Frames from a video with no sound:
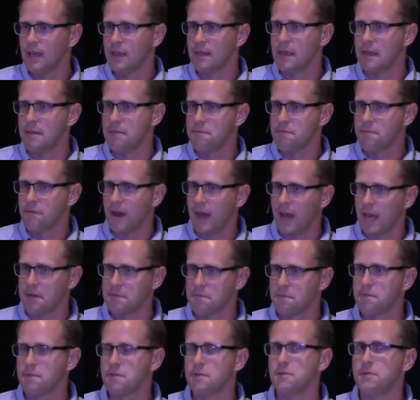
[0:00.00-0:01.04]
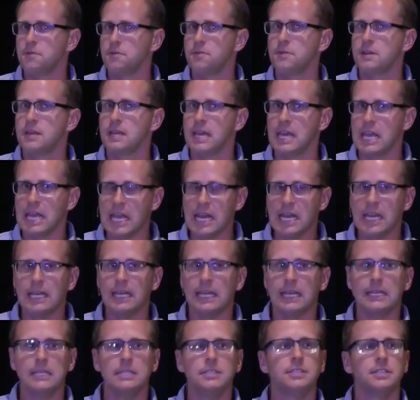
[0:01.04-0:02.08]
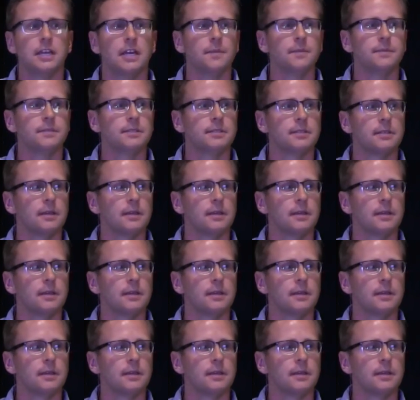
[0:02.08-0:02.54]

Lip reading: They find food in Egypt.